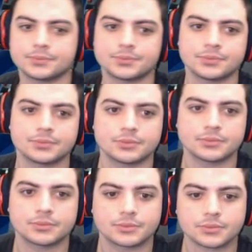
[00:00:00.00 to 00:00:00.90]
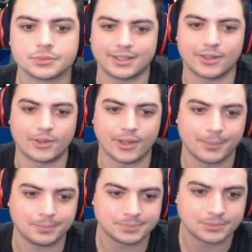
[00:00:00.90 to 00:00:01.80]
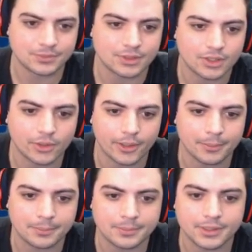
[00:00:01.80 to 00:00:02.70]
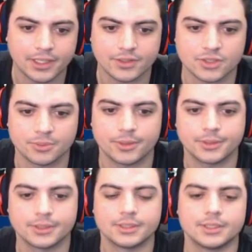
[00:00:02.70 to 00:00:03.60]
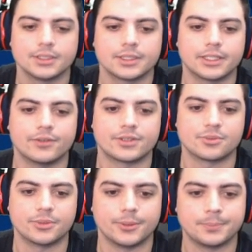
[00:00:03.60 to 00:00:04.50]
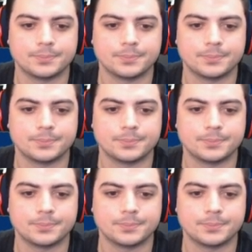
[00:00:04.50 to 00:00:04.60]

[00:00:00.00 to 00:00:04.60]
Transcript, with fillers: Mm. Okay. Okay. Give it to me. Give it to me.